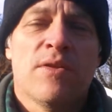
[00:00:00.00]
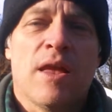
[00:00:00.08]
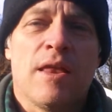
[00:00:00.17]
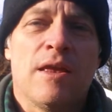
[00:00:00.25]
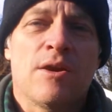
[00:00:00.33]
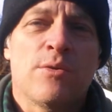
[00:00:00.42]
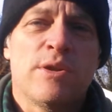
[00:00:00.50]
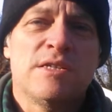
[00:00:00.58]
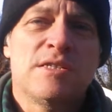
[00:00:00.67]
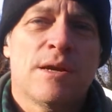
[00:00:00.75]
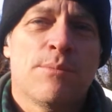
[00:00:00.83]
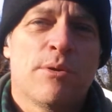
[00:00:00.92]
can
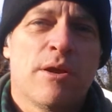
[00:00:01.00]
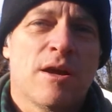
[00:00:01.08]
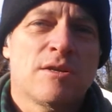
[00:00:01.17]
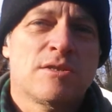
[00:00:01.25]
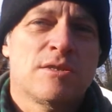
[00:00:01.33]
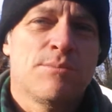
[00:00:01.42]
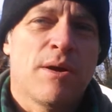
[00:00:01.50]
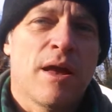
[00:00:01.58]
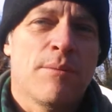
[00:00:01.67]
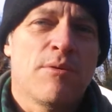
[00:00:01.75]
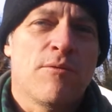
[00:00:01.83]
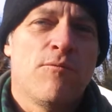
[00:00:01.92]
increase their production by
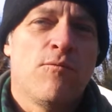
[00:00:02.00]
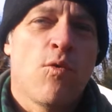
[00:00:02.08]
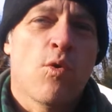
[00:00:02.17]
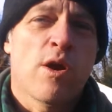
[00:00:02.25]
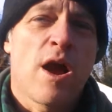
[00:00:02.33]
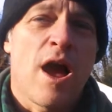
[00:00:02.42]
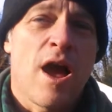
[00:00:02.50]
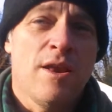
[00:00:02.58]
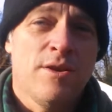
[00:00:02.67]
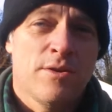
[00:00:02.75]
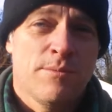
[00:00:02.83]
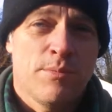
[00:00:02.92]
up to
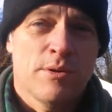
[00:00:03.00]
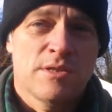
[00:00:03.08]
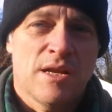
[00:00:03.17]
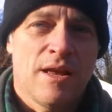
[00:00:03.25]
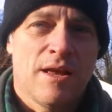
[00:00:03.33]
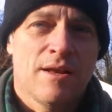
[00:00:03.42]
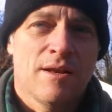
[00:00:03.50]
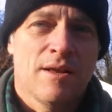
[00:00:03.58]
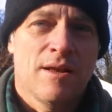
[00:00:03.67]
400%.